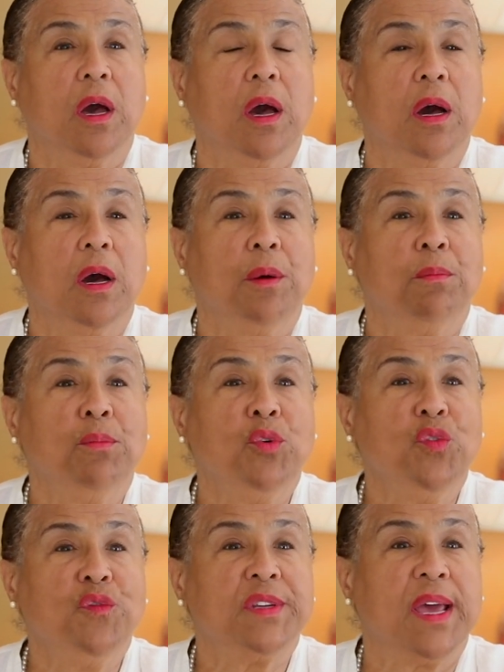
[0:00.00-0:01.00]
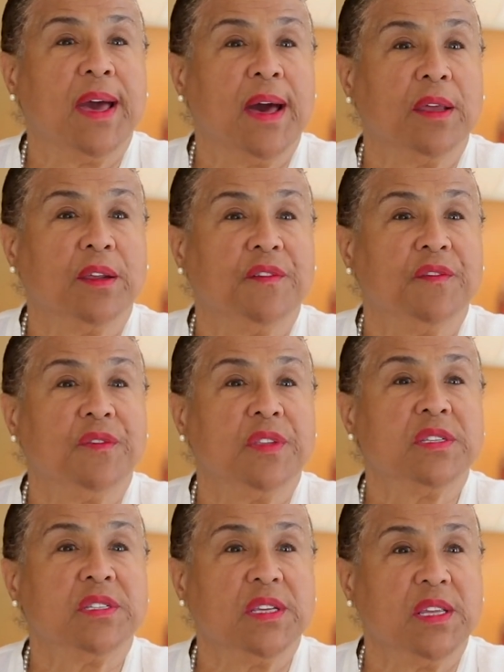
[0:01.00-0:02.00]
moved out of
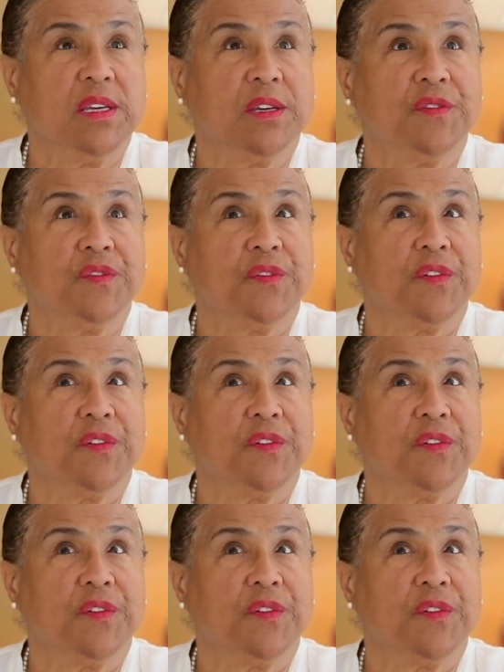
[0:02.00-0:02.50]
the city of